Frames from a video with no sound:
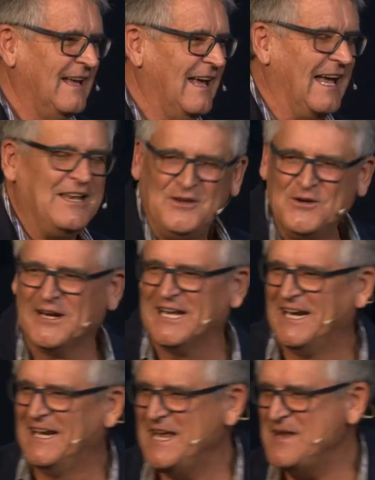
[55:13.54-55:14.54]
And you're going
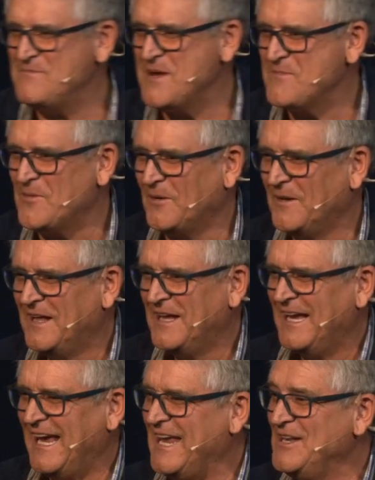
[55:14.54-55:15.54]
to lead people
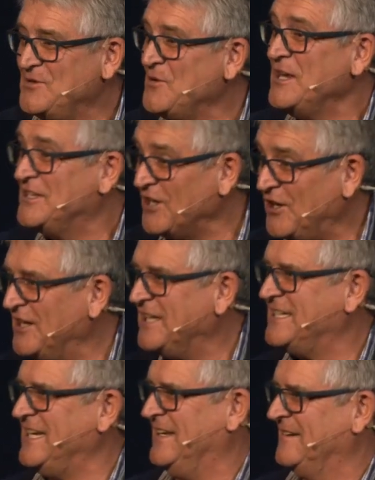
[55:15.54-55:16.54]
into
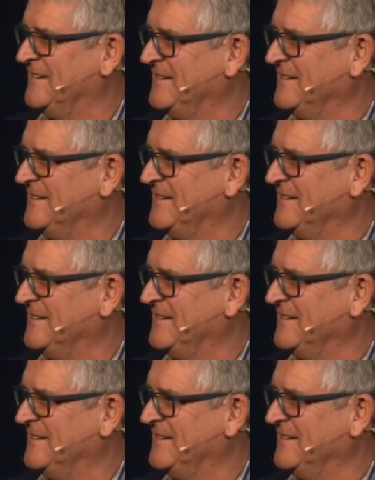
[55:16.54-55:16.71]
eternity,